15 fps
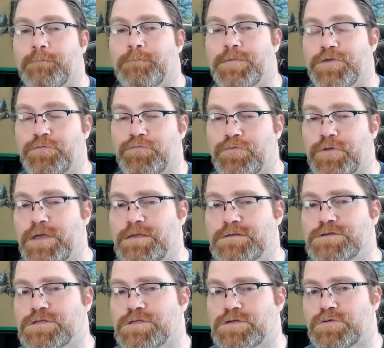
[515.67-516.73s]
But the
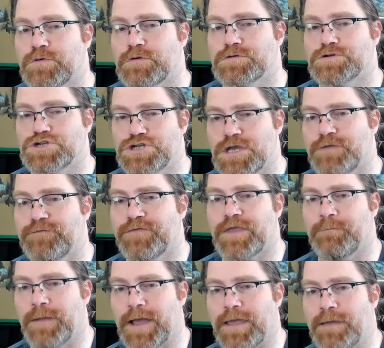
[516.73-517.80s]
real shift, in
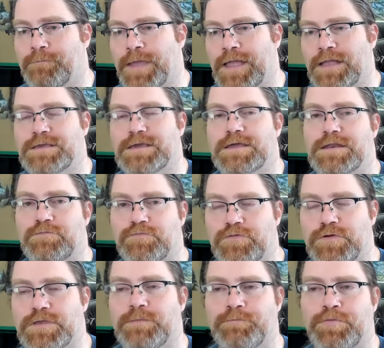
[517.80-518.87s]
my opinion, and
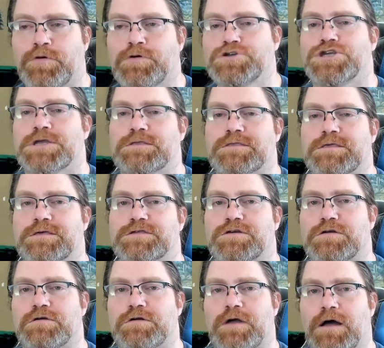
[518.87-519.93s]
really pushing
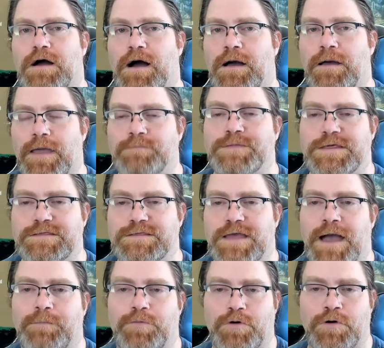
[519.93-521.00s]
this uh,
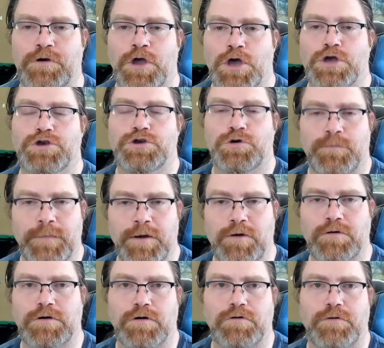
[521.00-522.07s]
MDSAP or
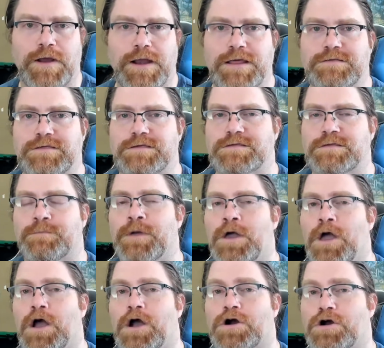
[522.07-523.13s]
numerical grading system
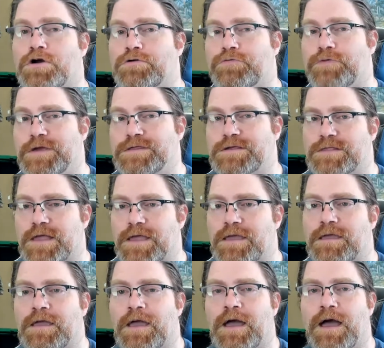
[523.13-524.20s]
occurred recently.
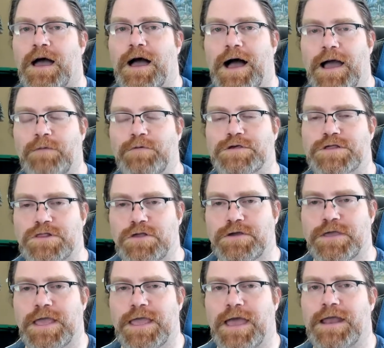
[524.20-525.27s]
I was
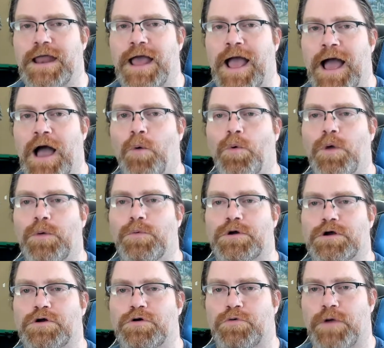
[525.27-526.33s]
looking at how we were
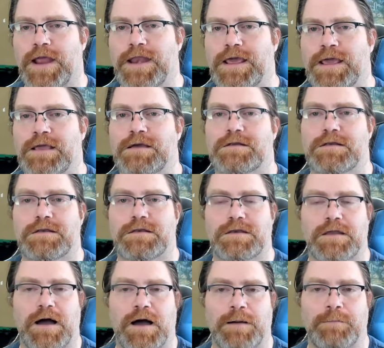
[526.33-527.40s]
grading
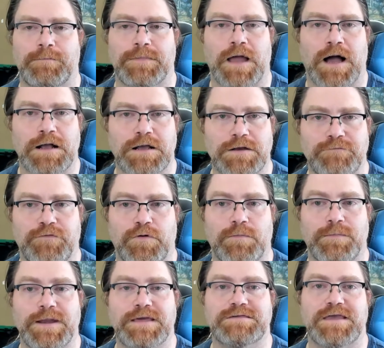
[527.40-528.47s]
um,
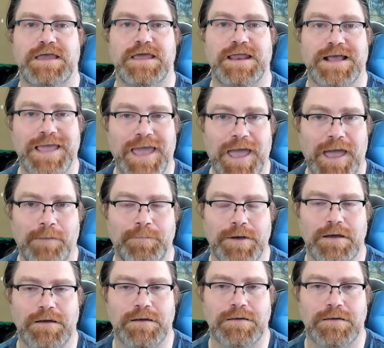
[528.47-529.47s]
nonconformities in a CAPA.